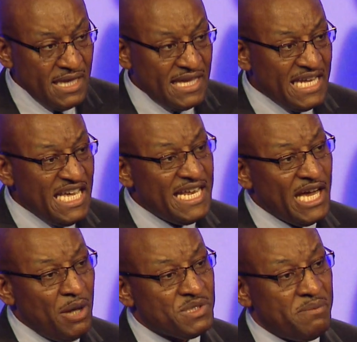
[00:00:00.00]
They need
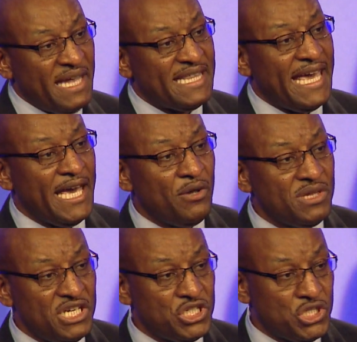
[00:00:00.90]
help to make the
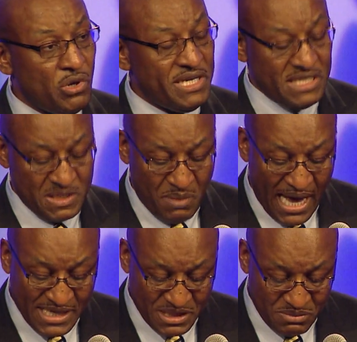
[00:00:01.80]
healthiest choices
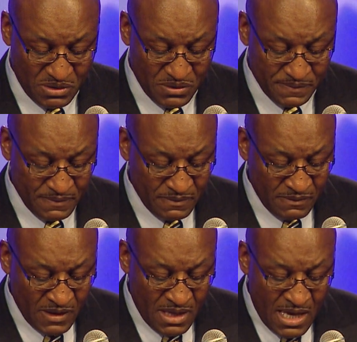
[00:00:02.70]
possible
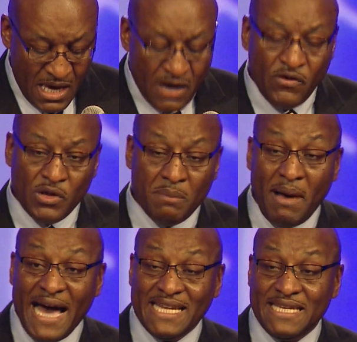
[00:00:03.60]
for their
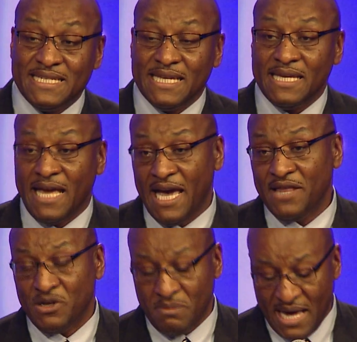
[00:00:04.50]
bodies and
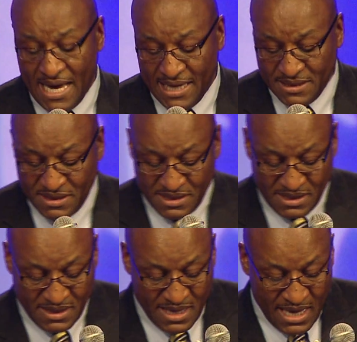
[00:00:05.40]
their minds,
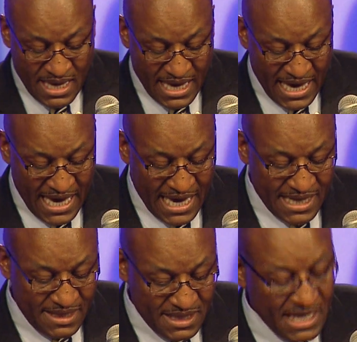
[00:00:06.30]

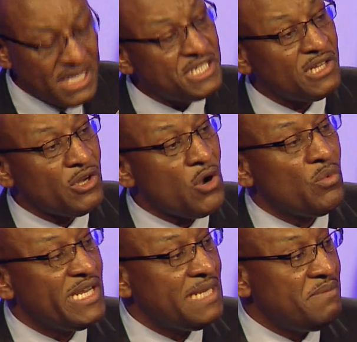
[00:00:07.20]
and they need to learn
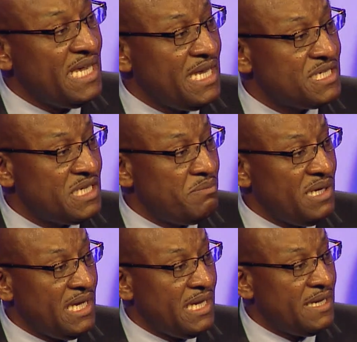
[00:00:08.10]
what it means to
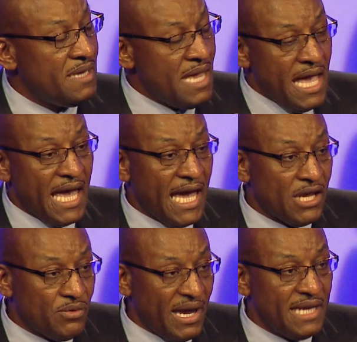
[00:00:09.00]
be a
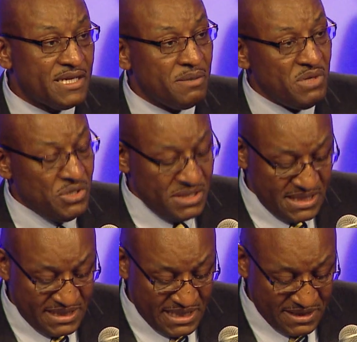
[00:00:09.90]
great community
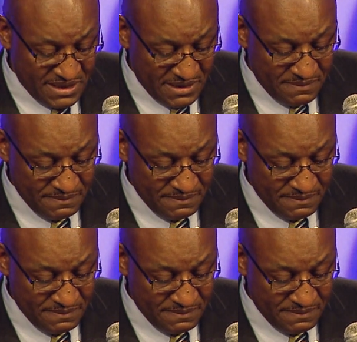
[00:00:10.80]
citizen.